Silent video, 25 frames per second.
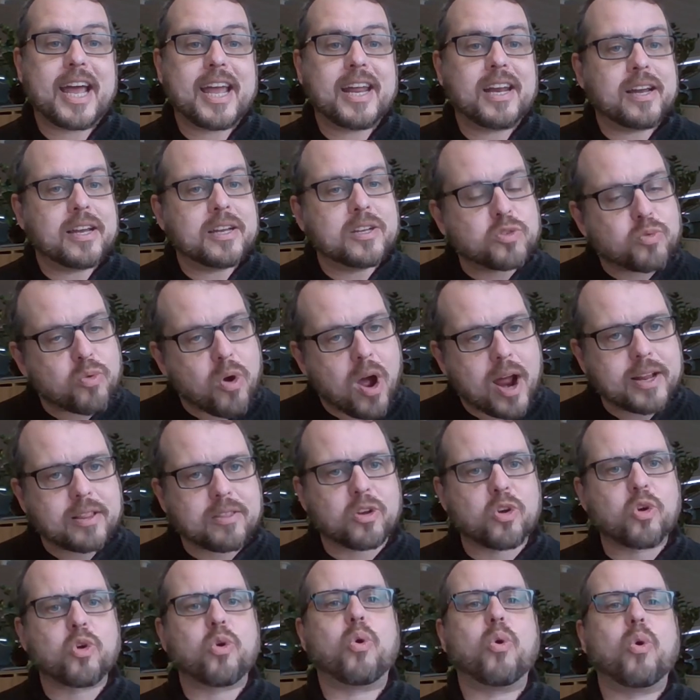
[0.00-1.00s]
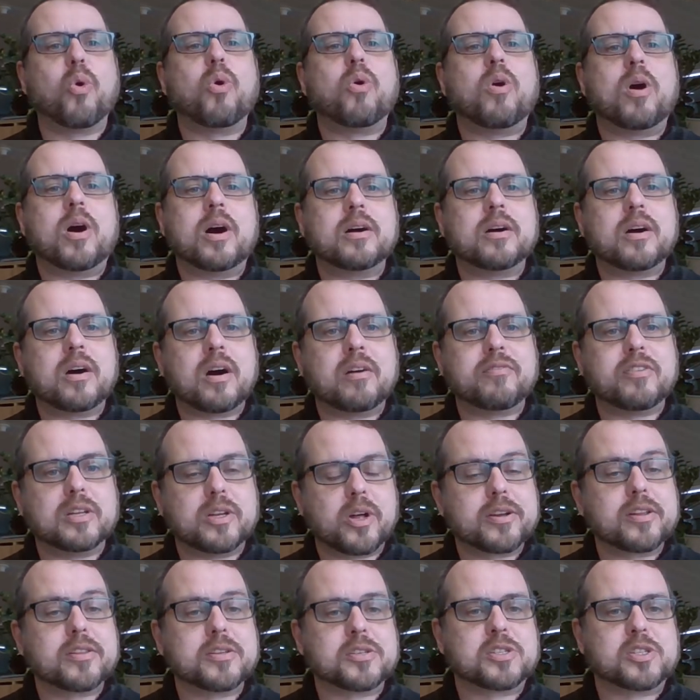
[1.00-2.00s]
of data is right at the core of a
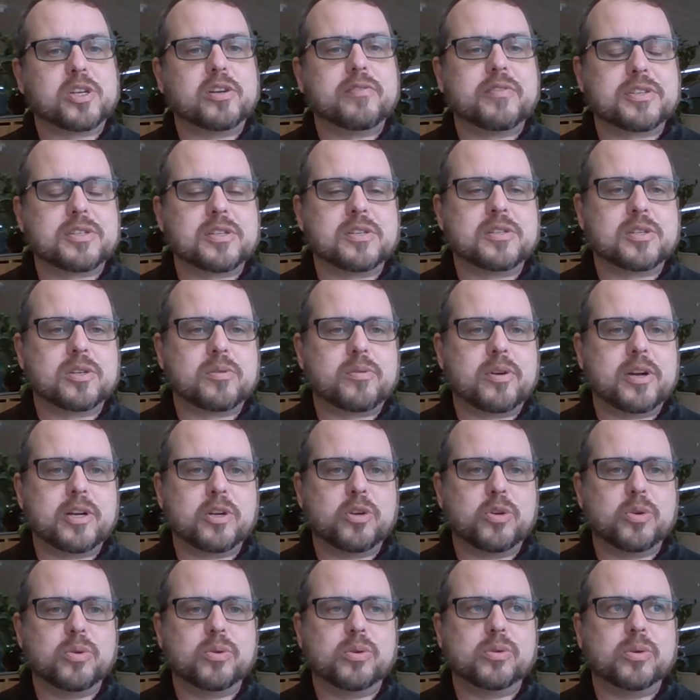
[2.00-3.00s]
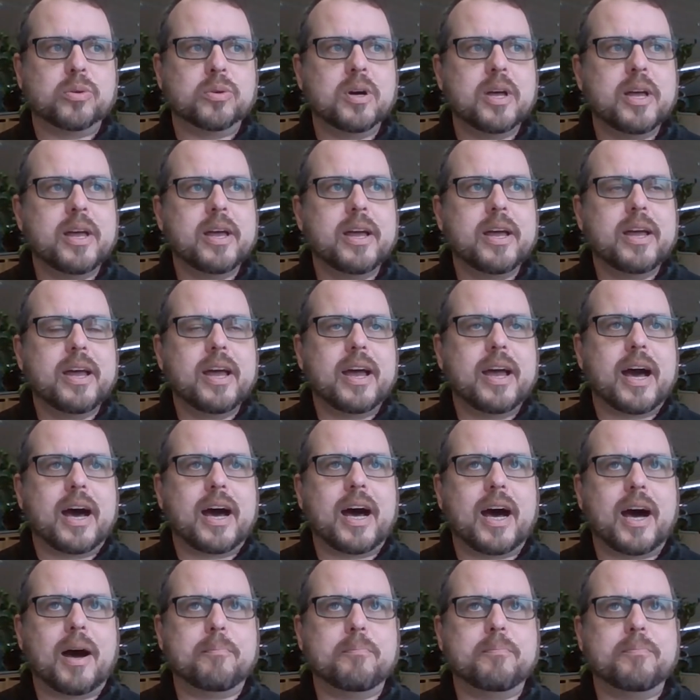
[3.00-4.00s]
lot of the services that are in Google.
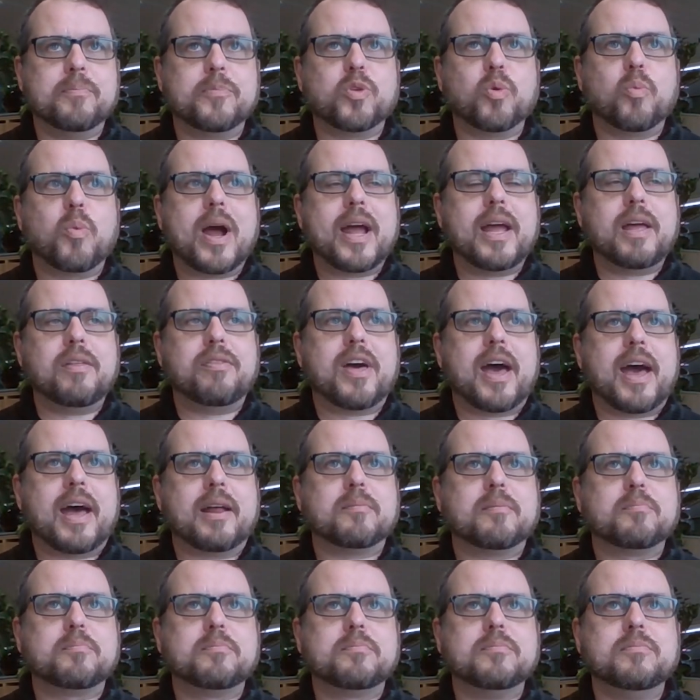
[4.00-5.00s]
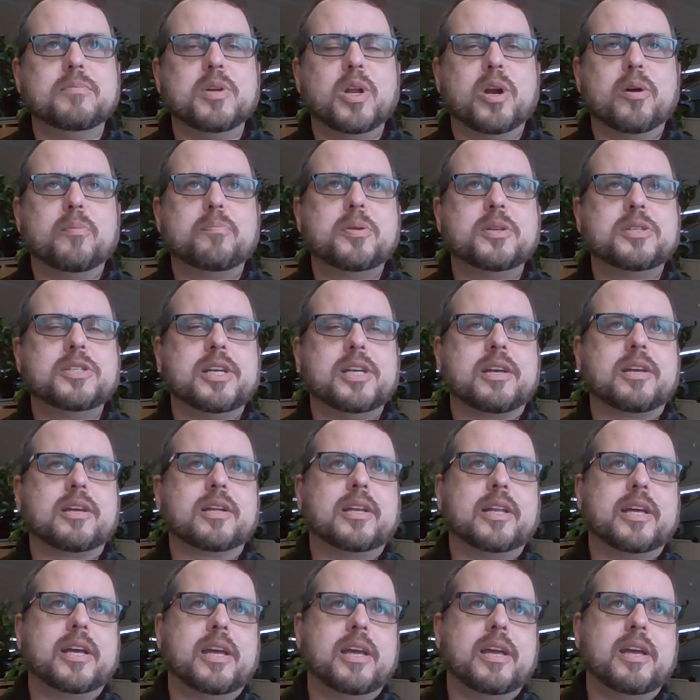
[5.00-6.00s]
Um, the way that you know,
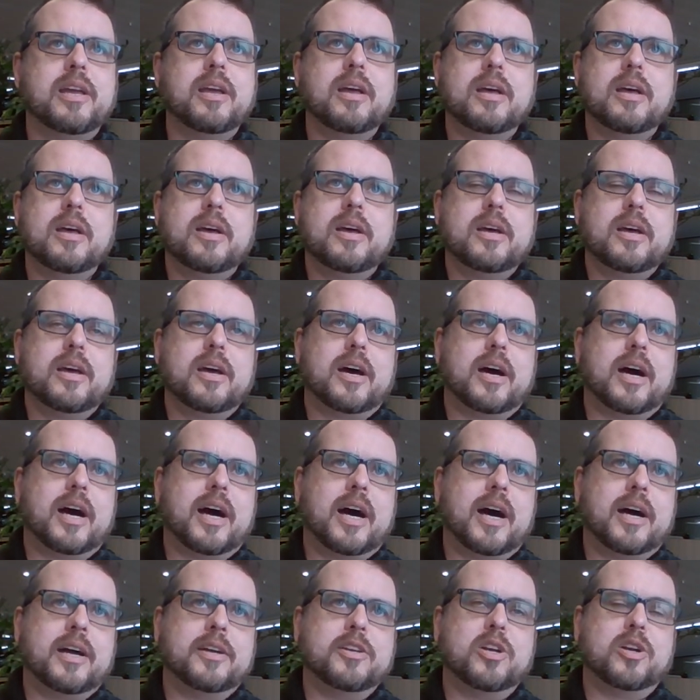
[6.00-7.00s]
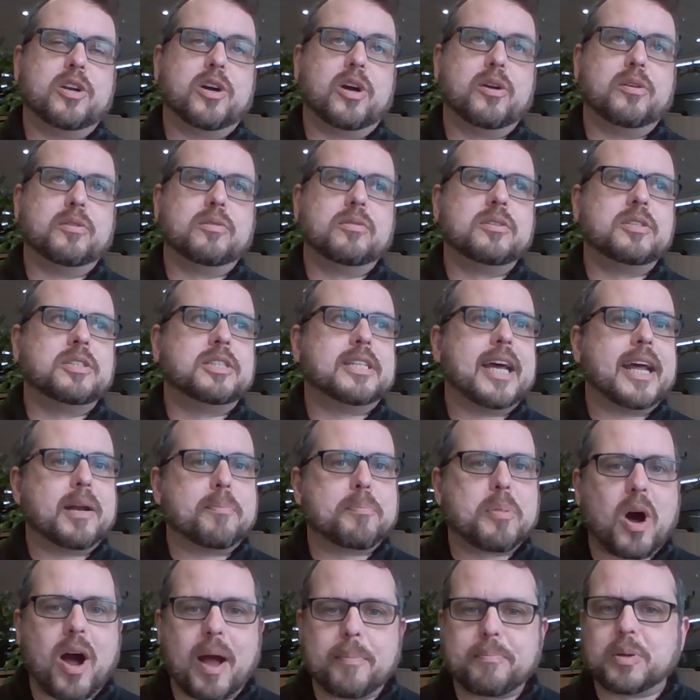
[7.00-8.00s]
particularly uh, you know,
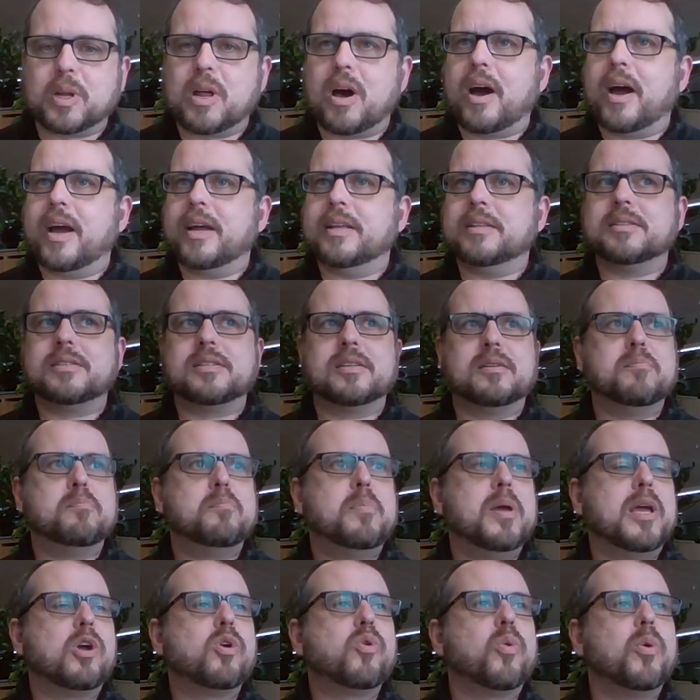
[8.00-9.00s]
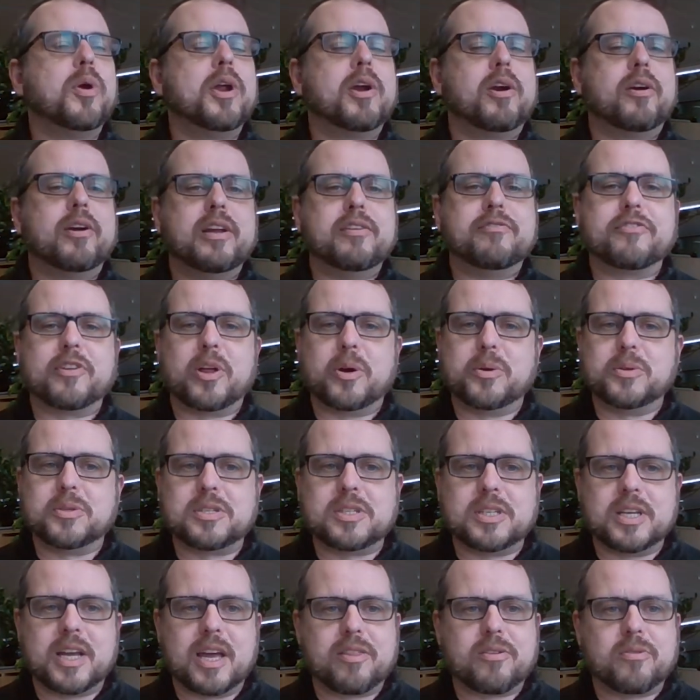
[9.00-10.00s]
data pipelines and BigQuery
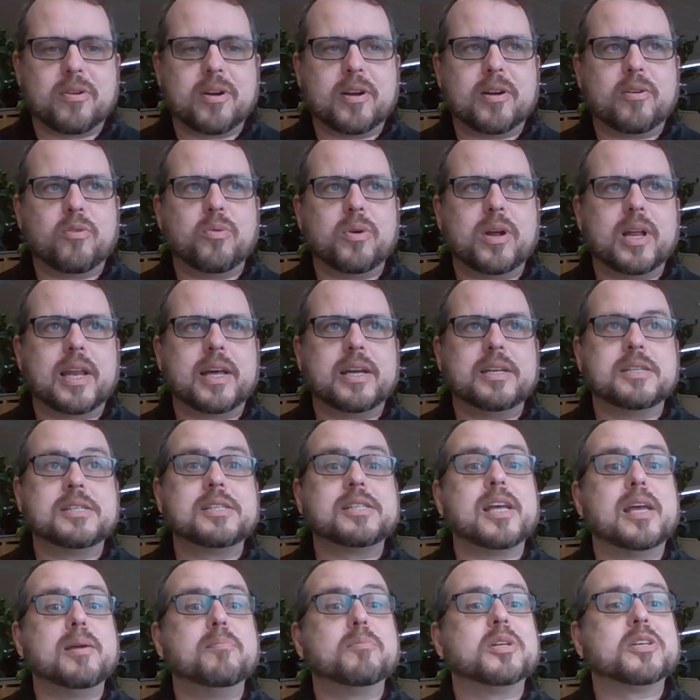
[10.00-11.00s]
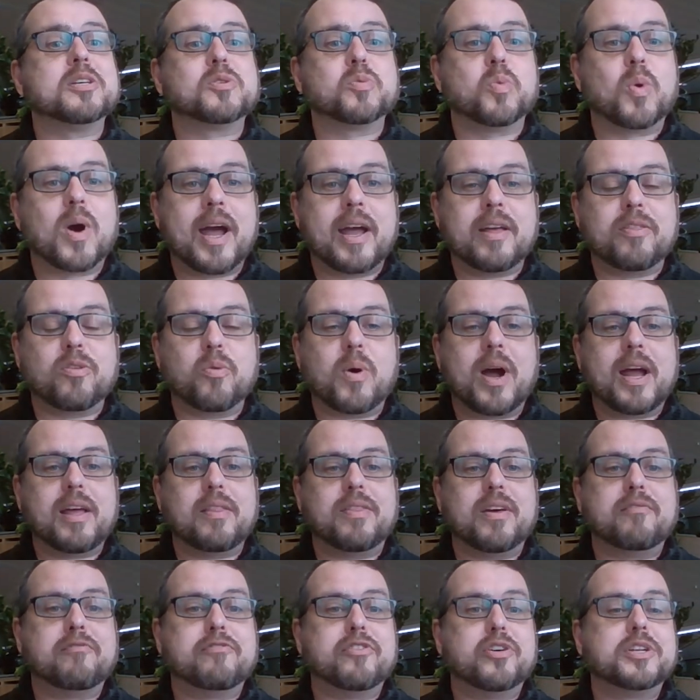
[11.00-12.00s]
flows together in a really seamless way. The
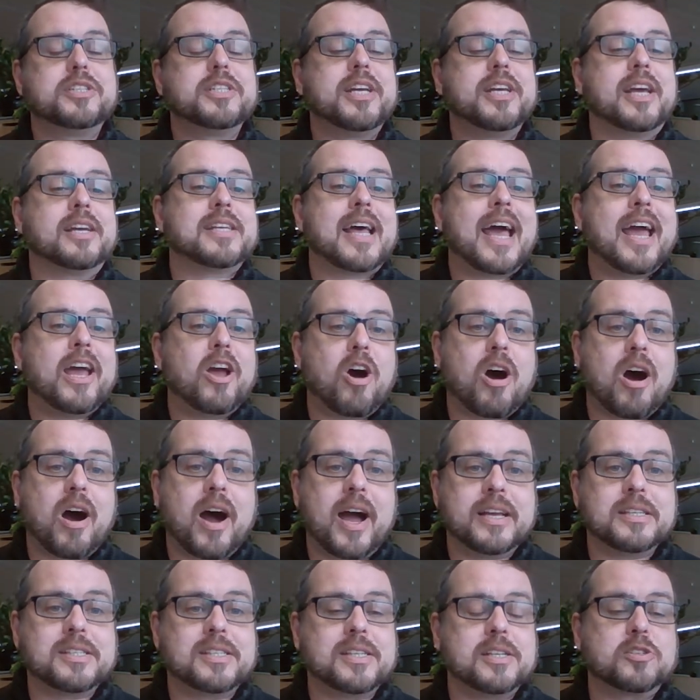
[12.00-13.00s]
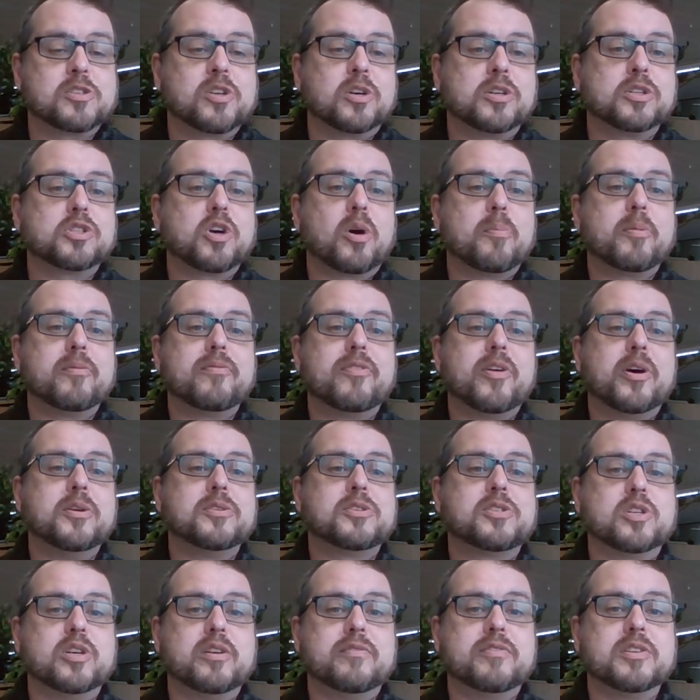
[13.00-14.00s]
way that Vertex AI sits on top of
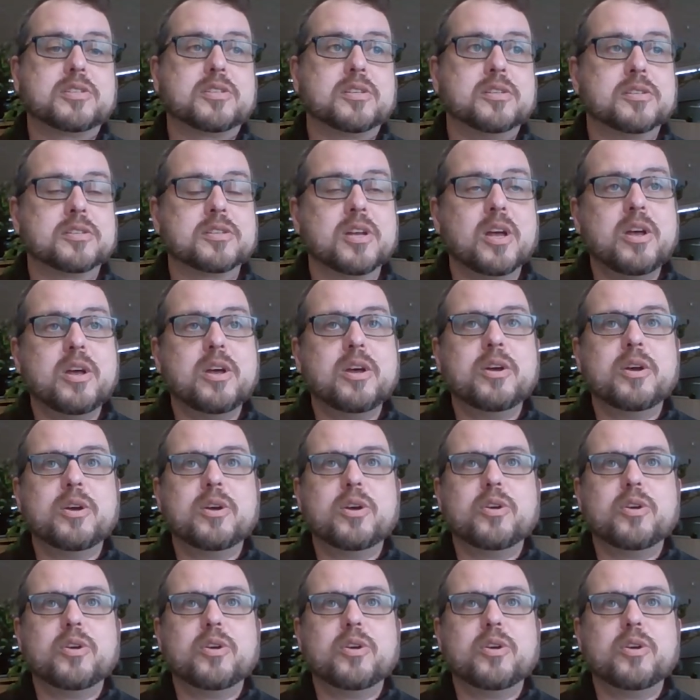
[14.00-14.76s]
those services,